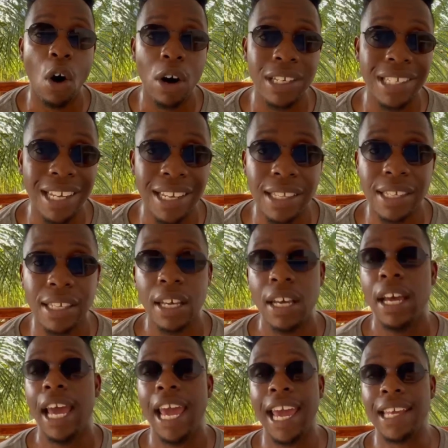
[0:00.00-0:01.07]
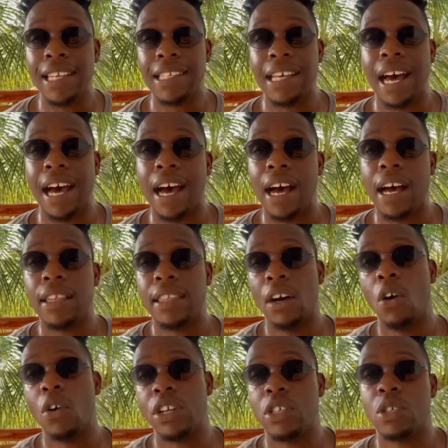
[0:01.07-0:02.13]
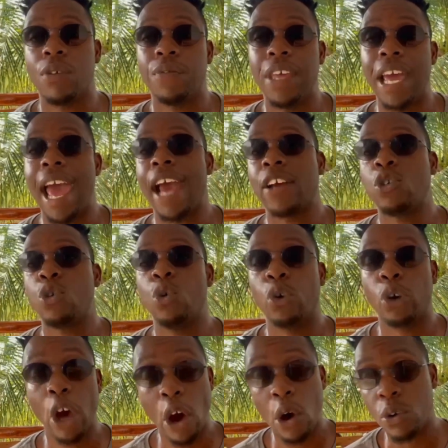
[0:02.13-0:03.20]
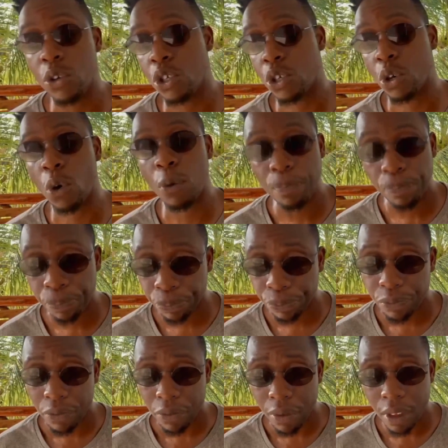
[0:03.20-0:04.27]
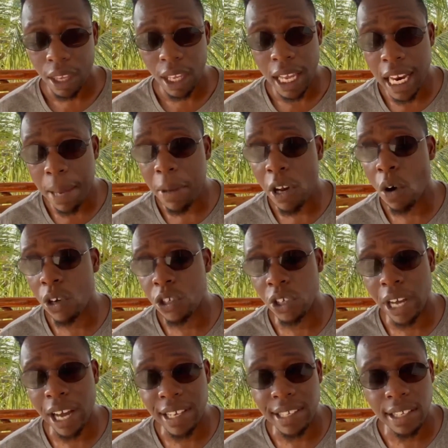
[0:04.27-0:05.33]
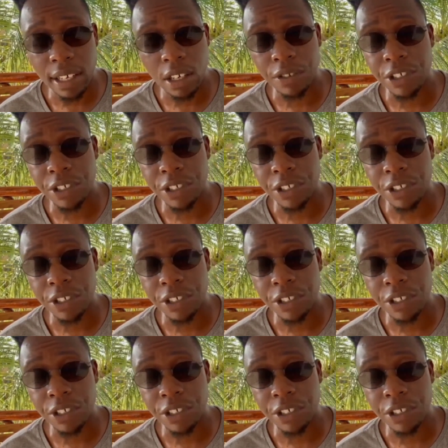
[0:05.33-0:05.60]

audits and uh, the audits of their actual code. So let me know what you guys think of